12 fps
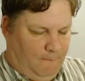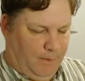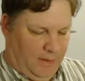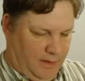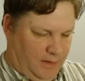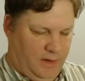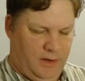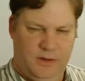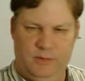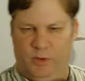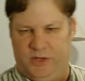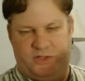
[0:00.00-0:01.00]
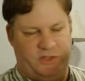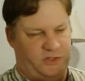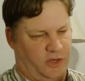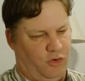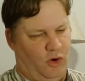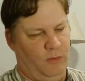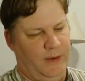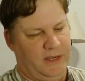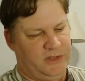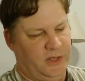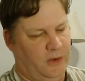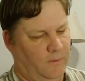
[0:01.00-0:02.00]
But what is this? The Chrome
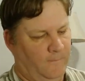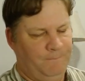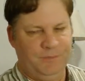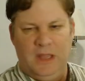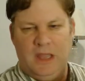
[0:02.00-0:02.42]
XL.